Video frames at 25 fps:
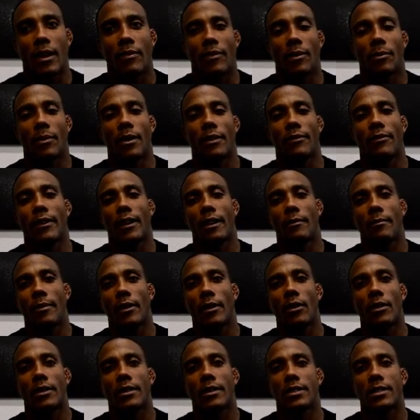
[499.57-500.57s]
want to fight in big
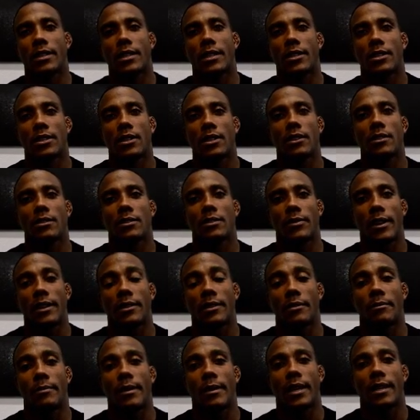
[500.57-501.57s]
organizations, fight
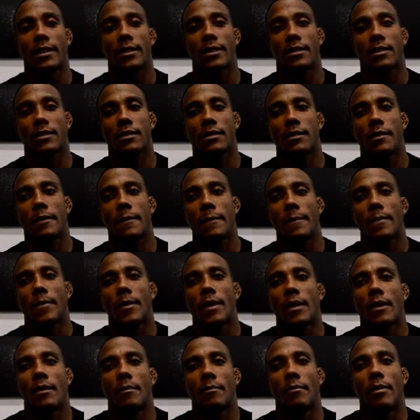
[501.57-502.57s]
the best.
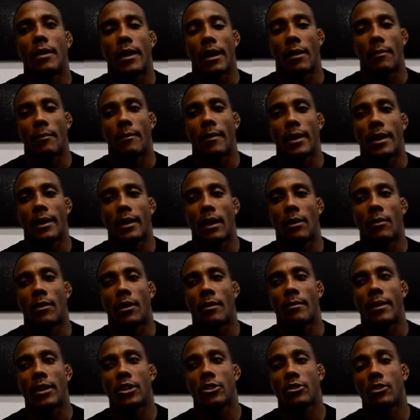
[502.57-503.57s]
But I want
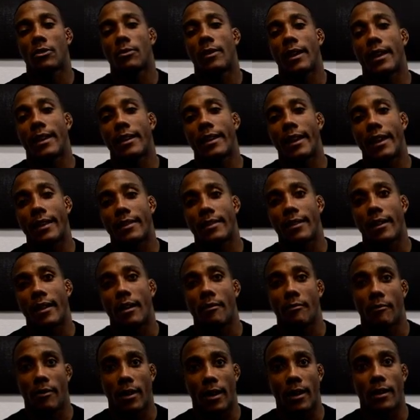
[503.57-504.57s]
to make sure when I get there,
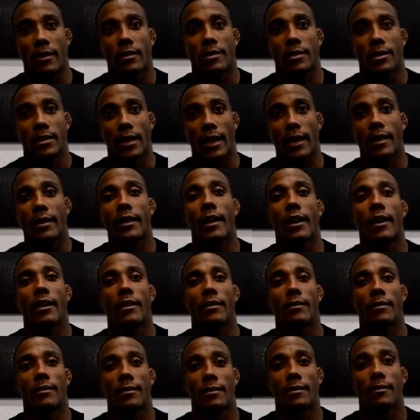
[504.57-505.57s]
I'm ready to stay there
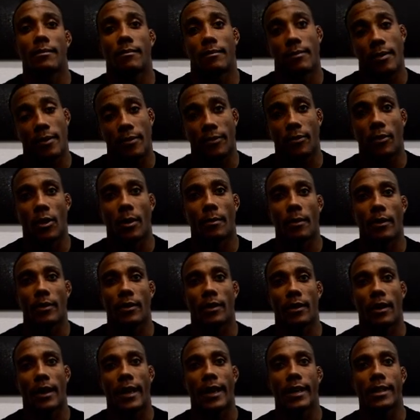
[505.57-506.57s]
and perform under
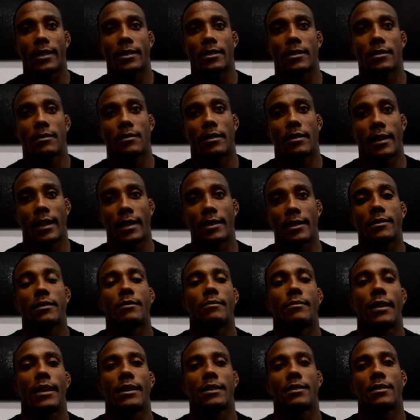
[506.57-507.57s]
the lights against the
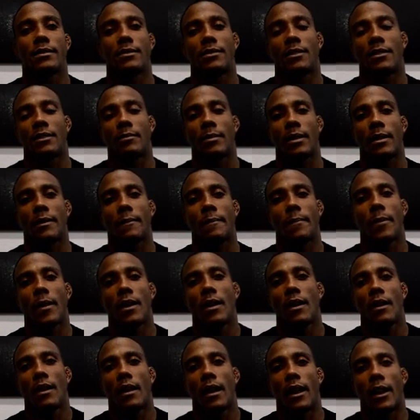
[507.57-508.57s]
best, you know what I mean?
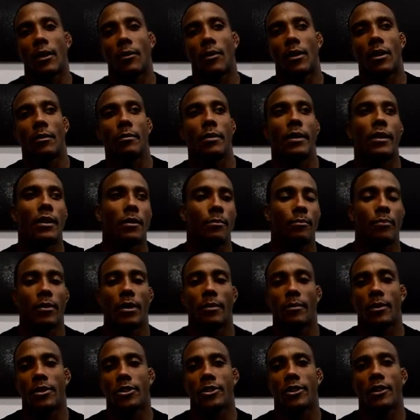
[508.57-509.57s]
I don't want to be there
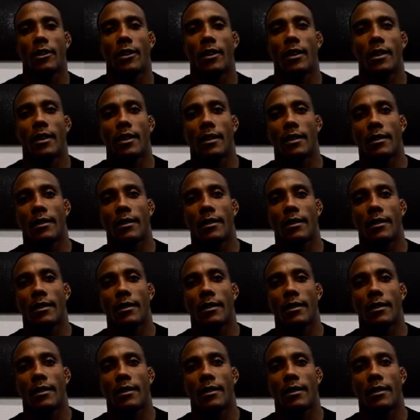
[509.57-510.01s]
prematurely.